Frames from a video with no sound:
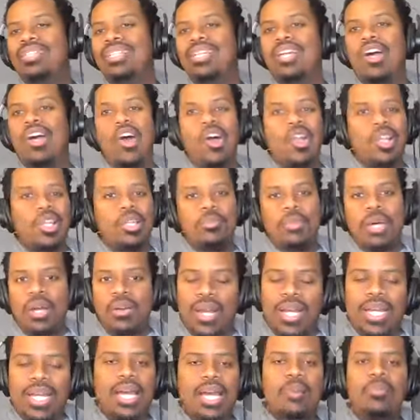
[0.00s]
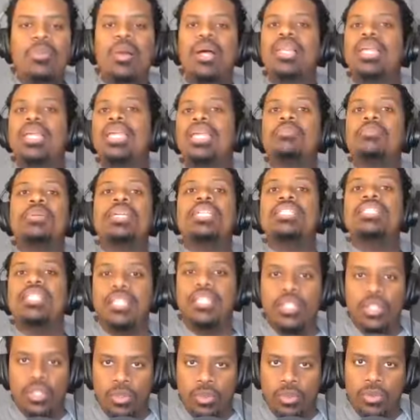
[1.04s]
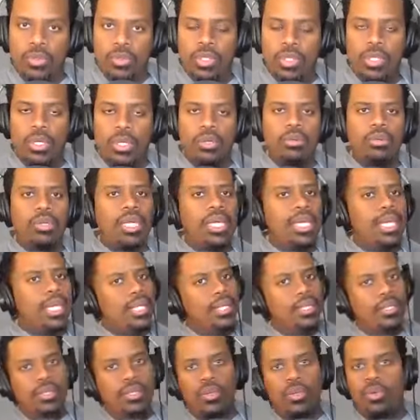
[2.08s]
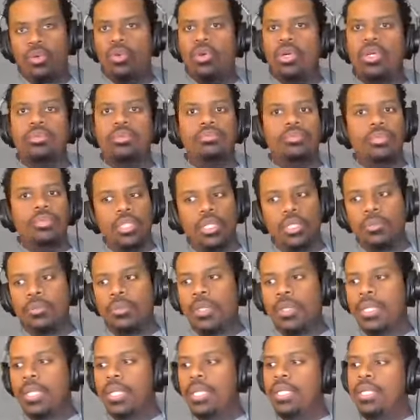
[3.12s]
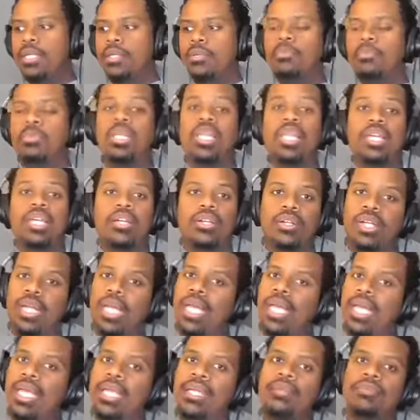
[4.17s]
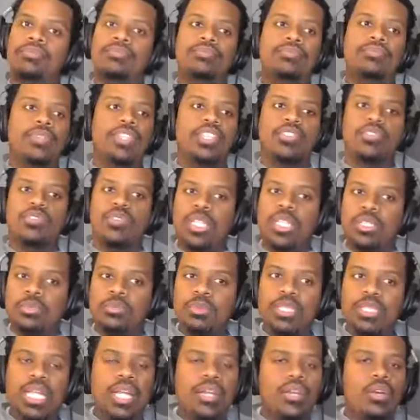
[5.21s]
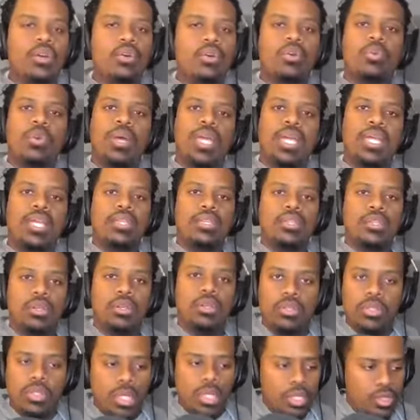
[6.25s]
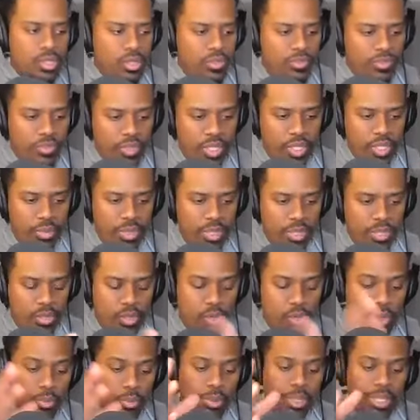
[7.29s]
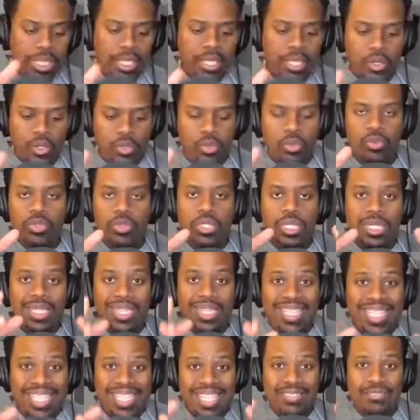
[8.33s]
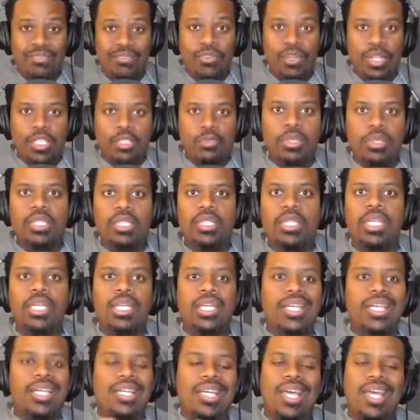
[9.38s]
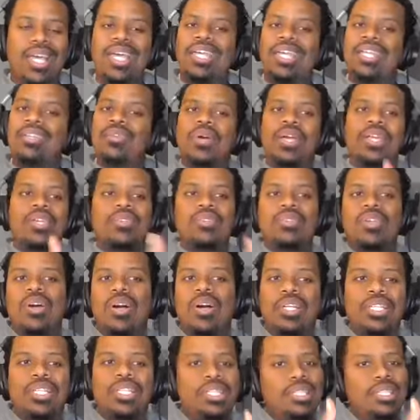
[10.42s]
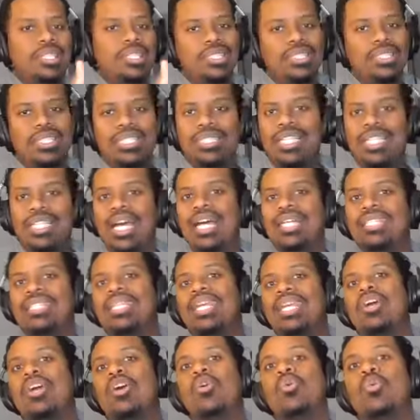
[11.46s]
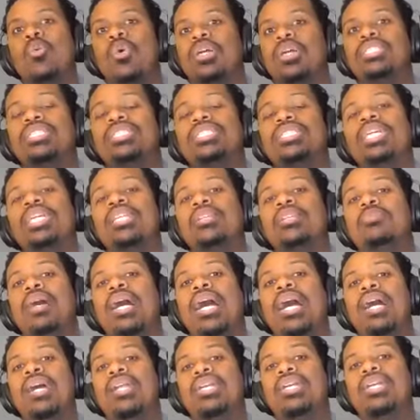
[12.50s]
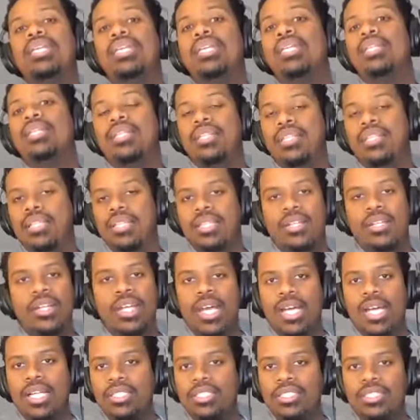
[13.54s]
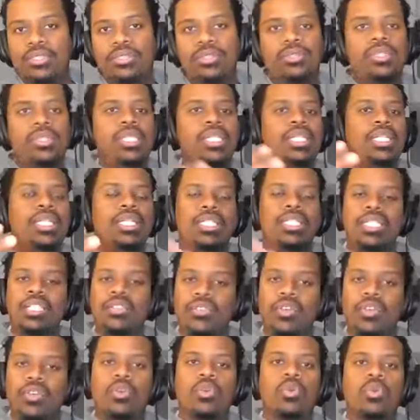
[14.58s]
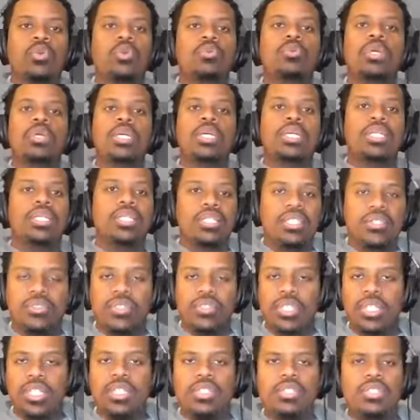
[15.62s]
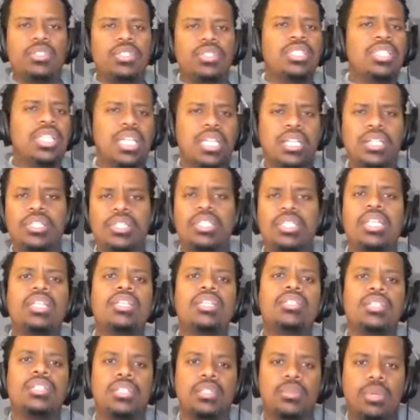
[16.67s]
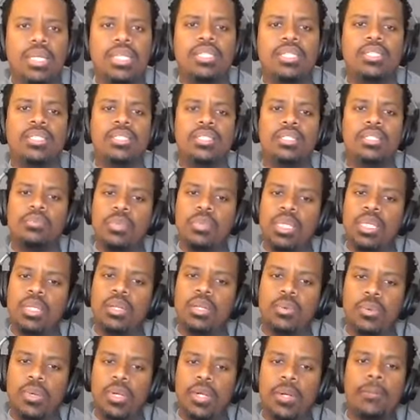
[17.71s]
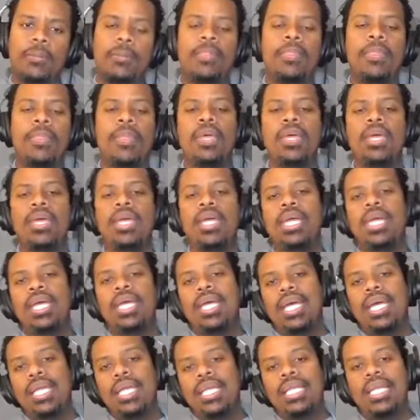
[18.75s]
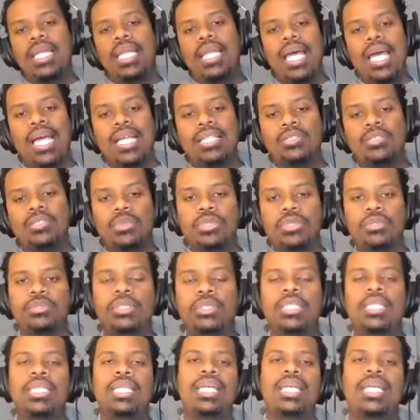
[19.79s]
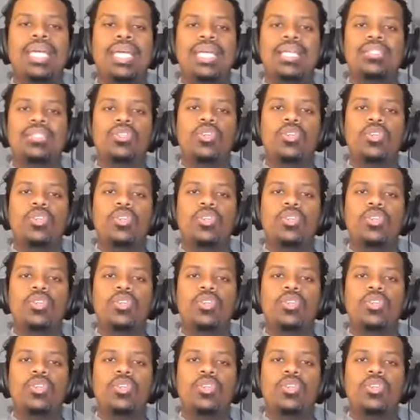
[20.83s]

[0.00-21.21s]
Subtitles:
calling them out right now probably ain't the best thing to do, or player, hey, this freshman, I know the way, you're talking to a freshman or a player who's leading freshman, hey, the way you talking to these guys, it ain't gonna work. Just tell them how to get it done. They're not you, different group, different things. So just understanding situations and being aware. And then the last one is